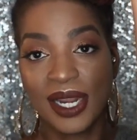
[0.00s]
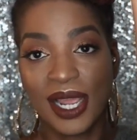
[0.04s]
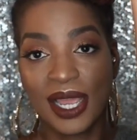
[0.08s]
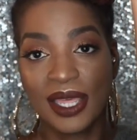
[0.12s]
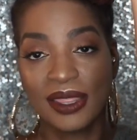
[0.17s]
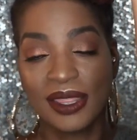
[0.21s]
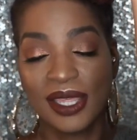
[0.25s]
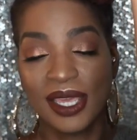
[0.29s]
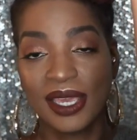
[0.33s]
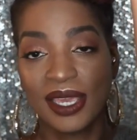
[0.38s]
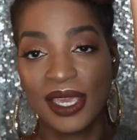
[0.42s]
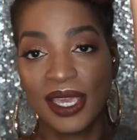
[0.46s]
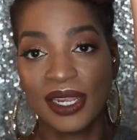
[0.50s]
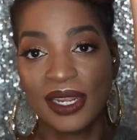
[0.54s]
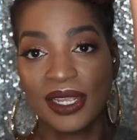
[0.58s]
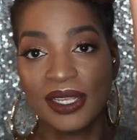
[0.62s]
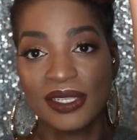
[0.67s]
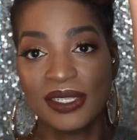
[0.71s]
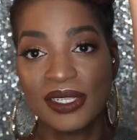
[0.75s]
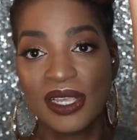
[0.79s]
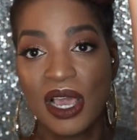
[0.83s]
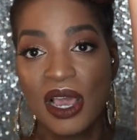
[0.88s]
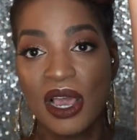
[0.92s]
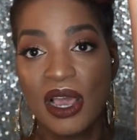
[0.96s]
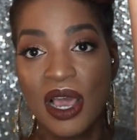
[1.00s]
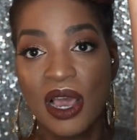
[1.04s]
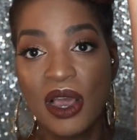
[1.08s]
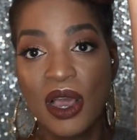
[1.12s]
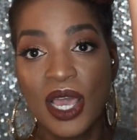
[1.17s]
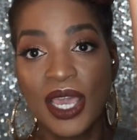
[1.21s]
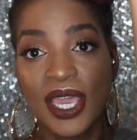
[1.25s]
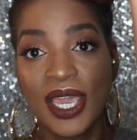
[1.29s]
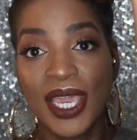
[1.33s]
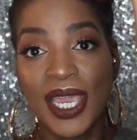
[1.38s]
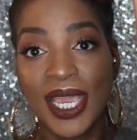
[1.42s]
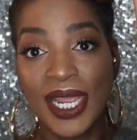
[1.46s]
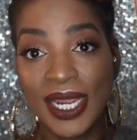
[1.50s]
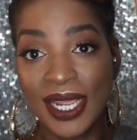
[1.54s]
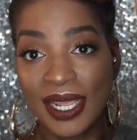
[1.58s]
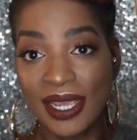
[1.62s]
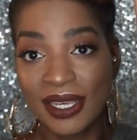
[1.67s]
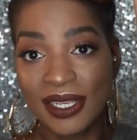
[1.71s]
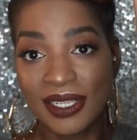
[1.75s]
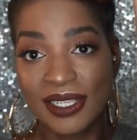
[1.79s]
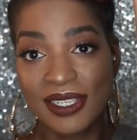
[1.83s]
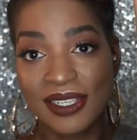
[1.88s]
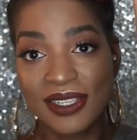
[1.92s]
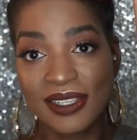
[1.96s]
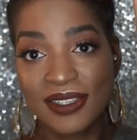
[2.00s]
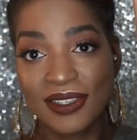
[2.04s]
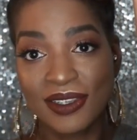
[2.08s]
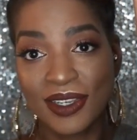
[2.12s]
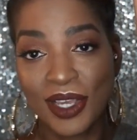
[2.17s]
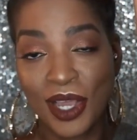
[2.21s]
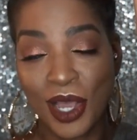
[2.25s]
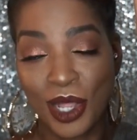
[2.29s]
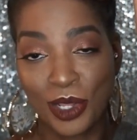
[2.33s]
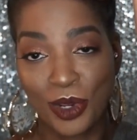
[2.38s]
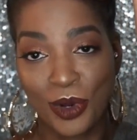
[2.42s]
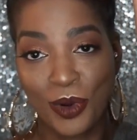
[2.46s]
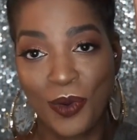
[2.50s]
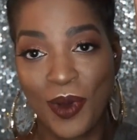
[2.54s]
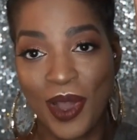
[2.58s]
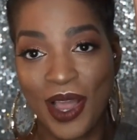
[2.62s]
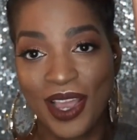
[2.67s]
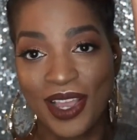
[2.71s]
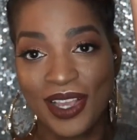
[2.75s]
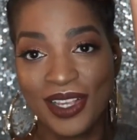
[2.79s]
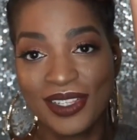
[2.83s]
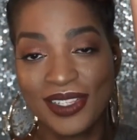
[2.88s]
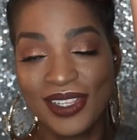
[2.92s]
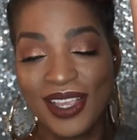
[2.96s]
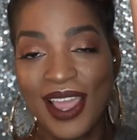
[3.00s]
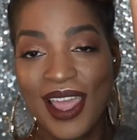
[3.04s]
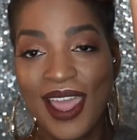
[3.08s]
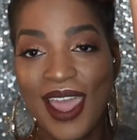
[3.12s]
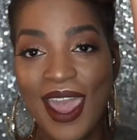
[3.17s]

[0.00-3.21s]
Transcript: I think it is hideous color-wise,